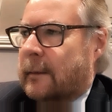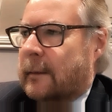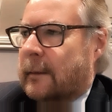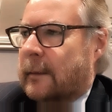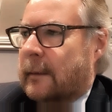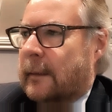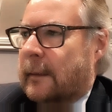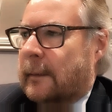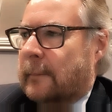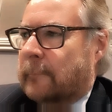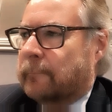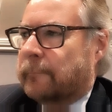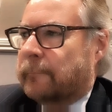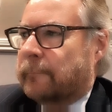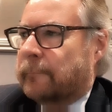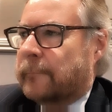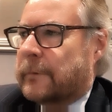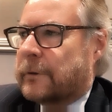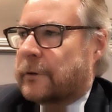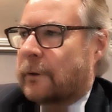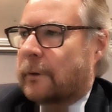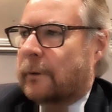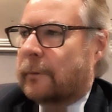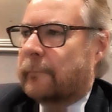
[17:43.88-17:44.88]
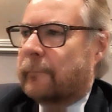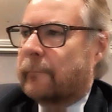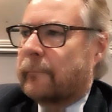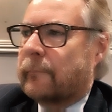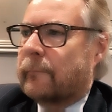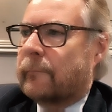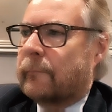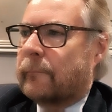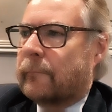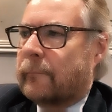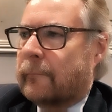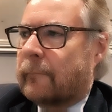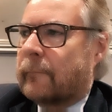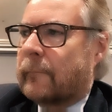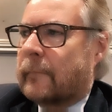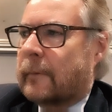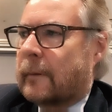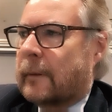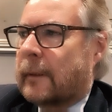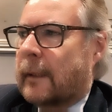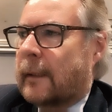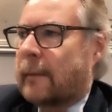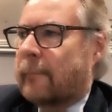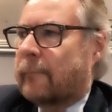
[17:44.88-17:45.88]
Um, so, yeah,
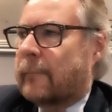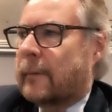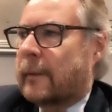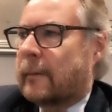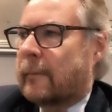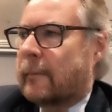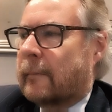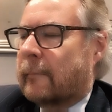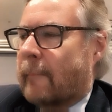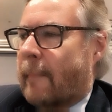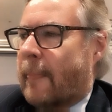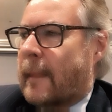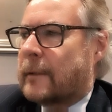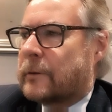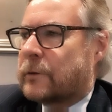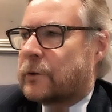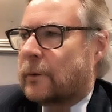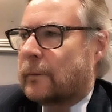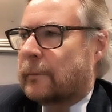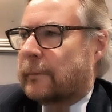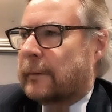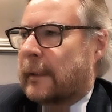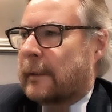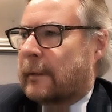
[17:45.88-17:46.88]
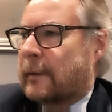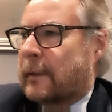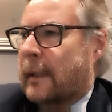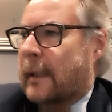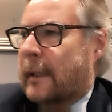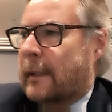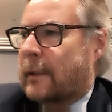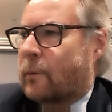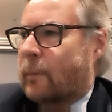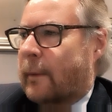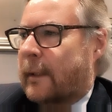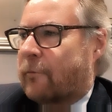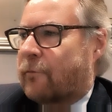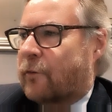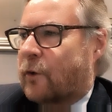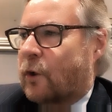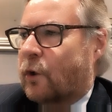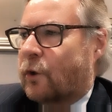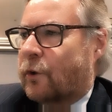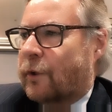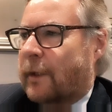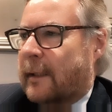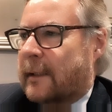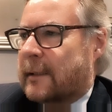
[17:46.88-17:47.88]
yeah. So quite a
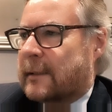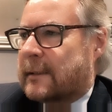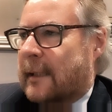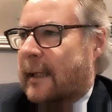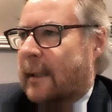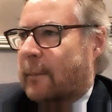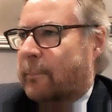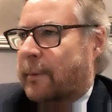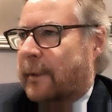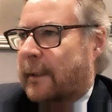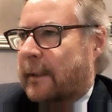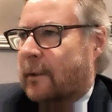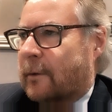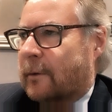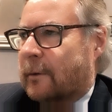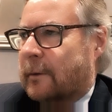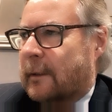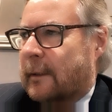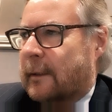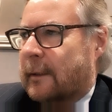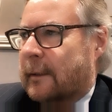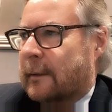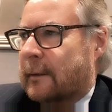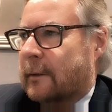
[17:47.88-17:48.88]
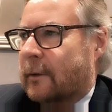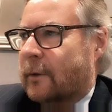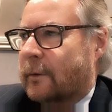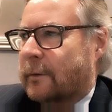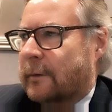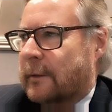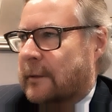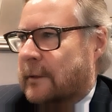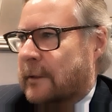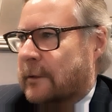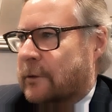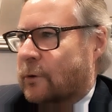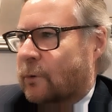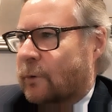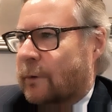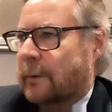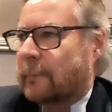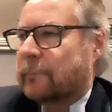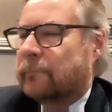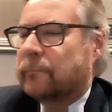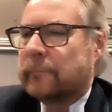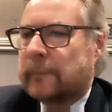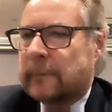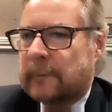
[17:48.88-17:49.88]
few things happening on the on the
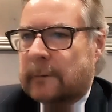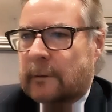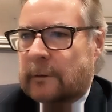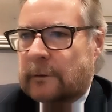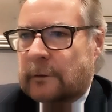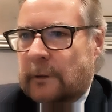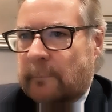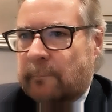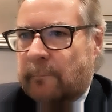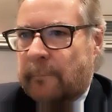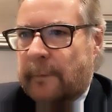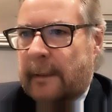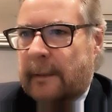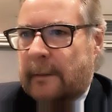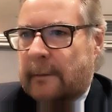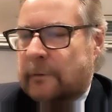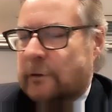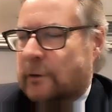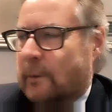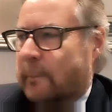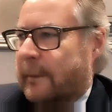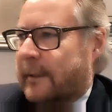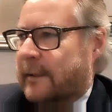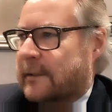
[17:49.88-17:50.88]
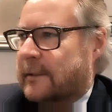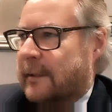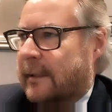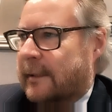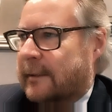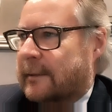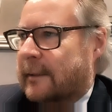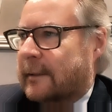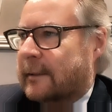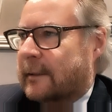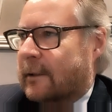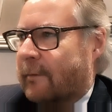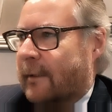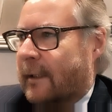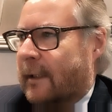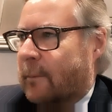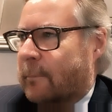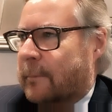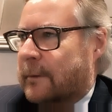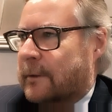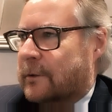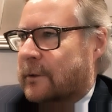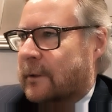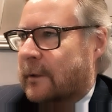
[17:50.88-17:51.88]
Daytona. Some some exciting
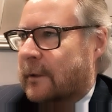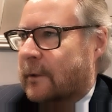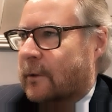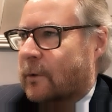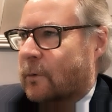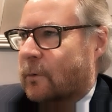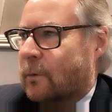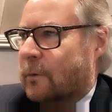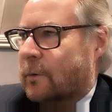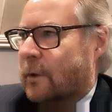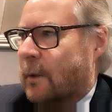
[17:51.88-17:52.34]
developments on the gold